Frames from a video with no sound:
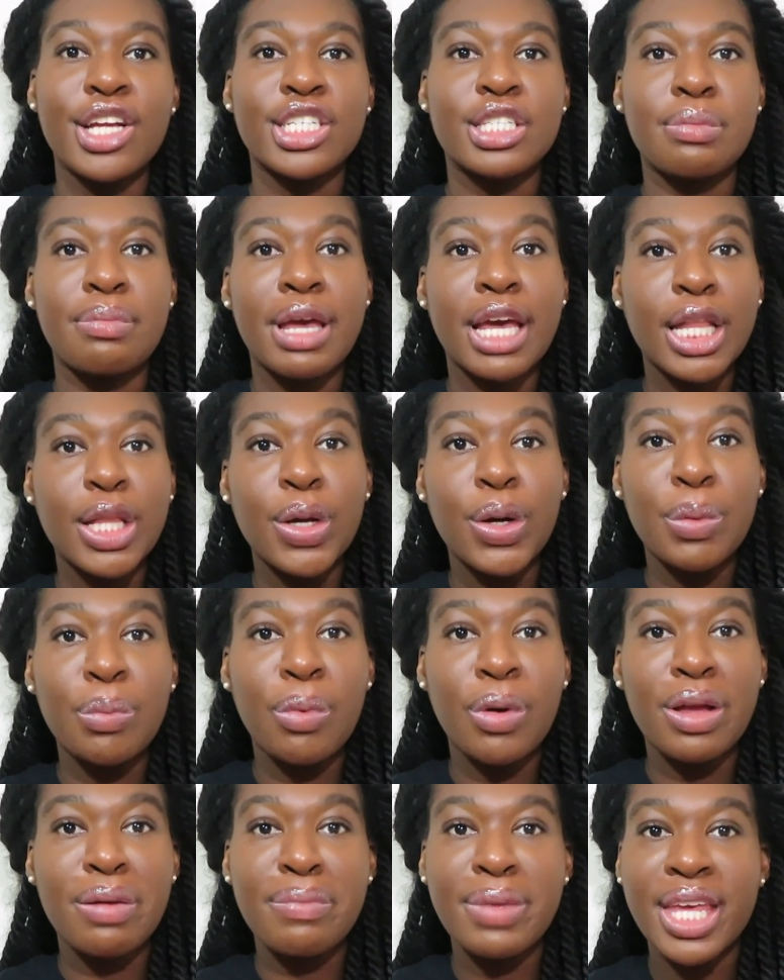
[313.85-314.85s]
Just make a little
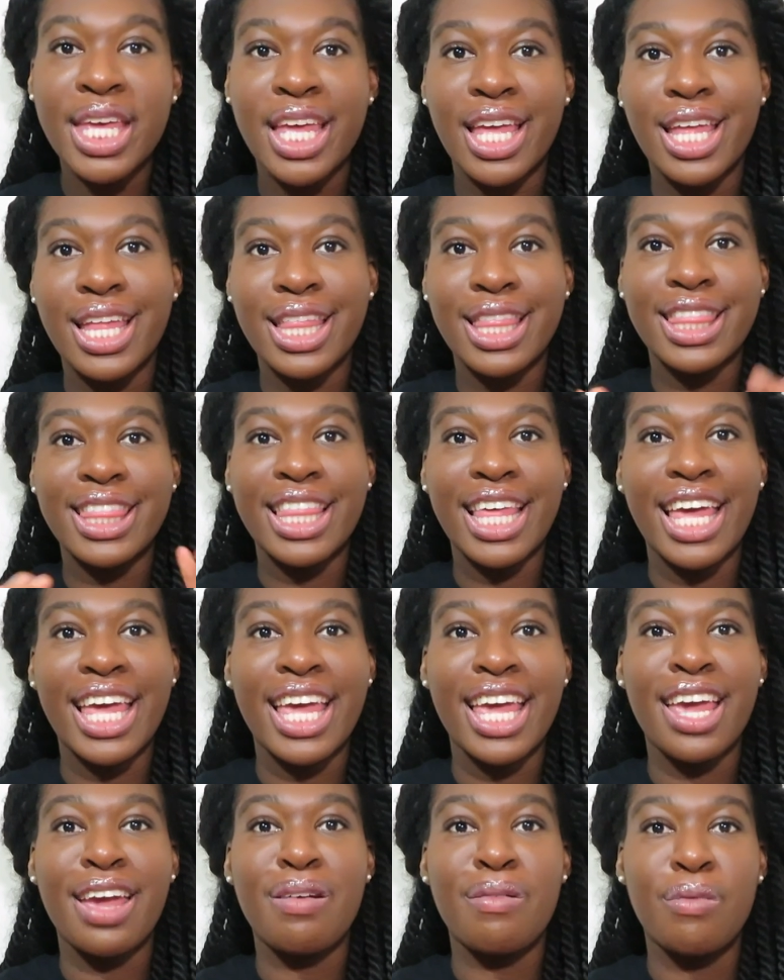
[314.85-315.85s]
appointment and
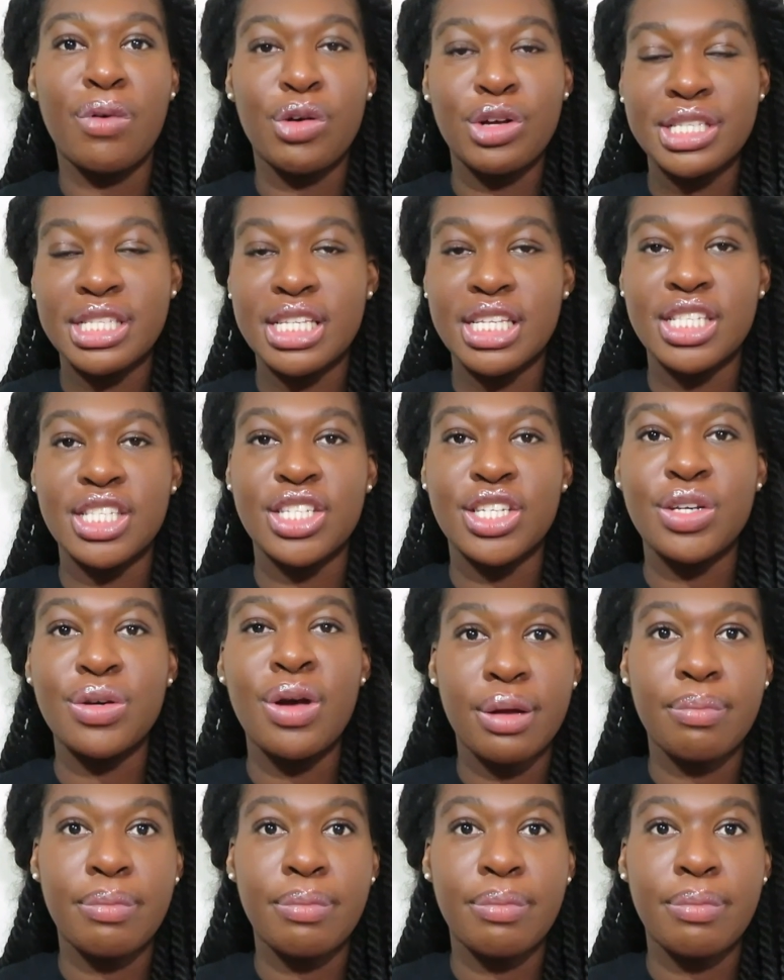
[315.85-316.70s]
they will assist you.